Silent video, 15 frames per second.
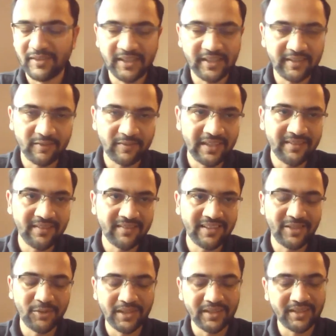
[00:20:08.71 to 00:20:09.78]
It's a while since
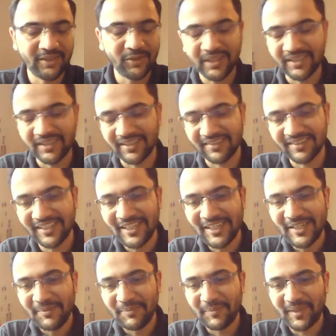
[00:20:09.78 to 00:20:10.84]
I looked at this,
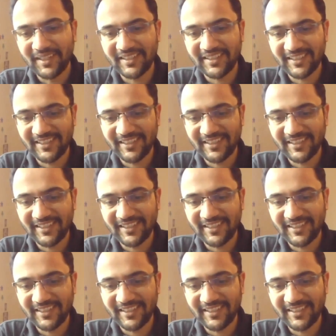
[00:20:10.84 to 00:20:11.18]
but